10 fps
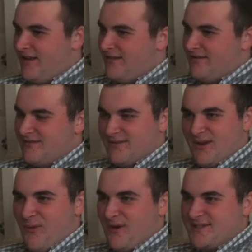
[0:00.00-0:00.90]
And
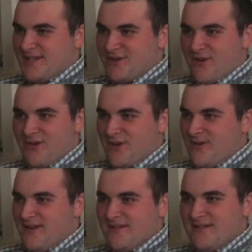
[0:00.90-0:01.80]
once I started
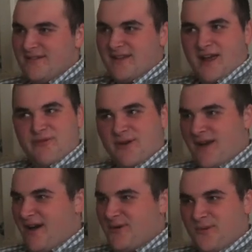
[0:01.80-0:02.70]
doing it, I figured
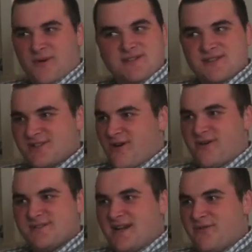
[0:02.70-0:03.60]
out it wasn't as
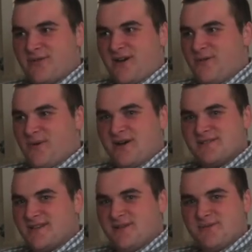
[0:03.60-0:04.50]
hard as I ever thought it
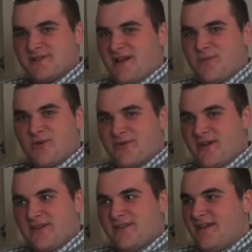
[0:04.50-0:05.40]
was, and it was a lot more
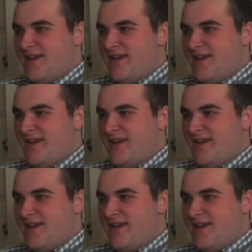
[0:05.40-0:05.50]
fun.